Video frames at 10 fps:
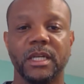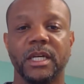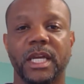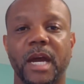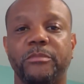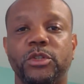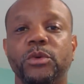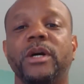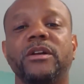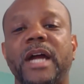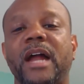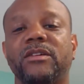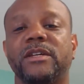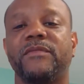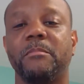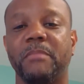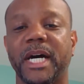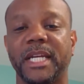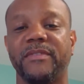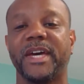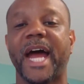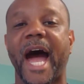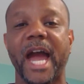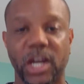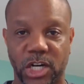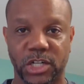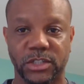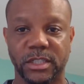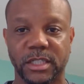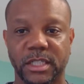kept $200 of the money that I earned